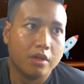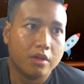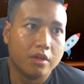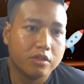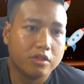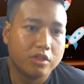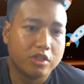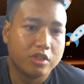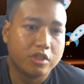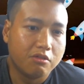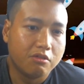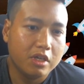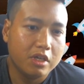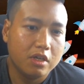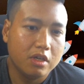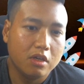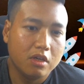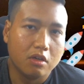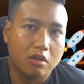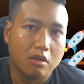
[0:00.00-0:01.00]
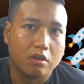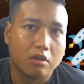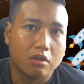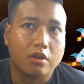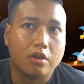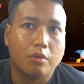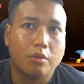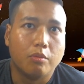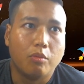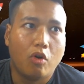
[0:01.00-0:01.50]
generally
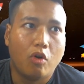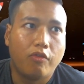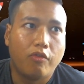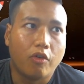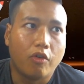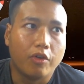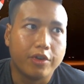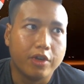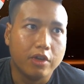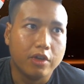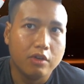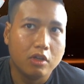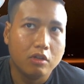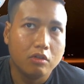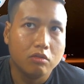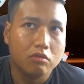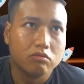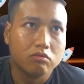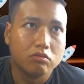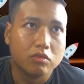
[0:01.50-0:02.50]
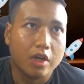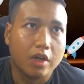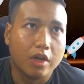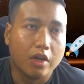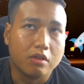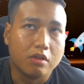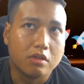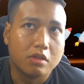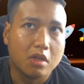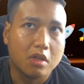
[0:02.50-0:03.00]
more forgiving
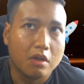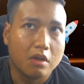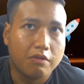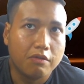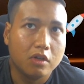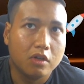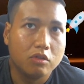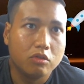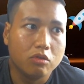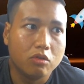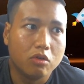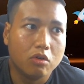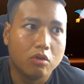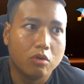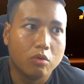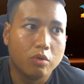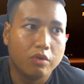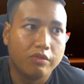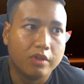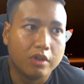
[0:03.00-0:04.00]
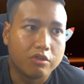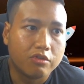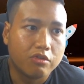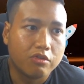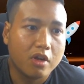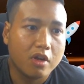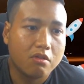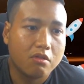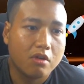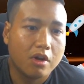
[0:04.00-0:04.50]
and safer to go with the
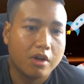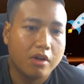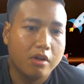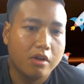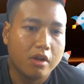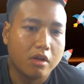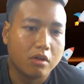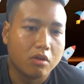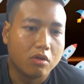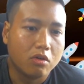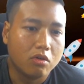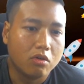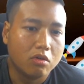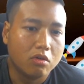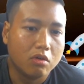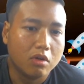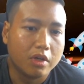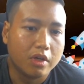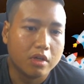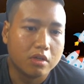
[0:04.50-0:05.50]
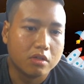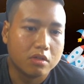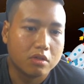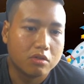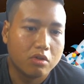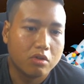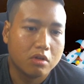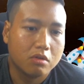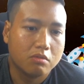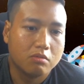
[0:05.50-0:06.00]
trend rather than go against the
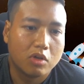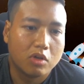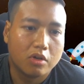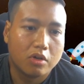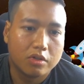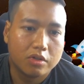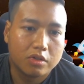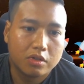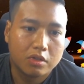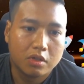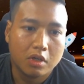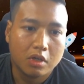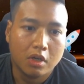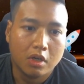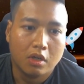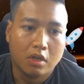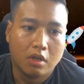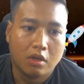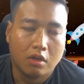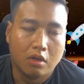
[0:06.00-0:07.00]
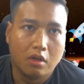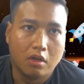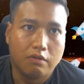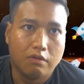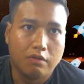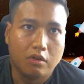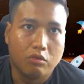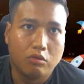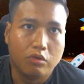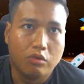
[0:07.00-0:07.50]
trend, because if
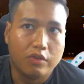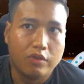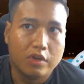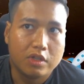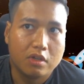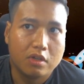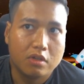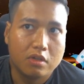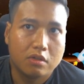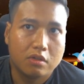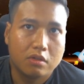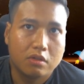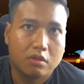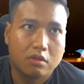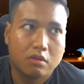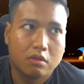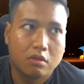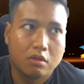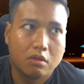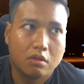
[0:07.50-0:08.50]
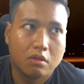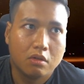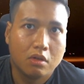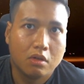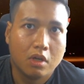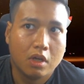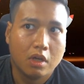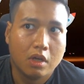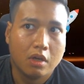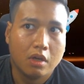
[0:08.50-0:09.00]
it reverses,
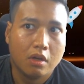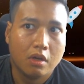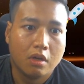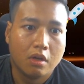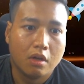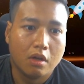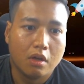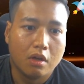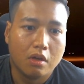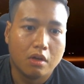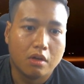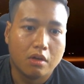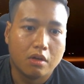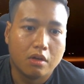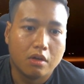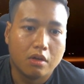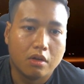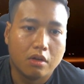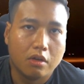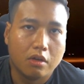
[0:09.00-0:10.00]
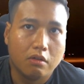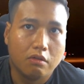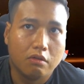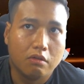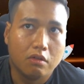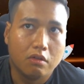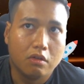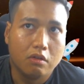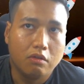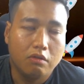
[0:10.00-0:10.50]

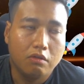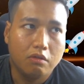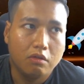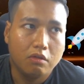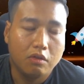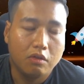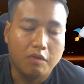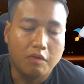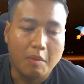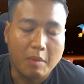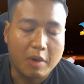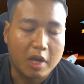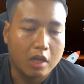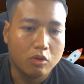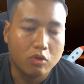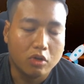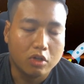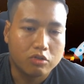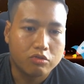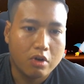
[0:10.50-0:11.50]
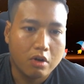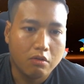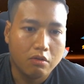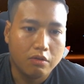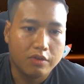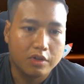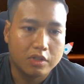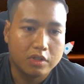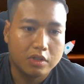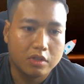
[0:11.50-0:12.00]
if the market do a trend
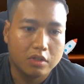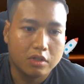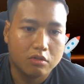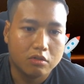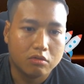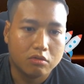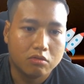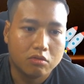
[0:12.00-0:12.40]
reversal, it'll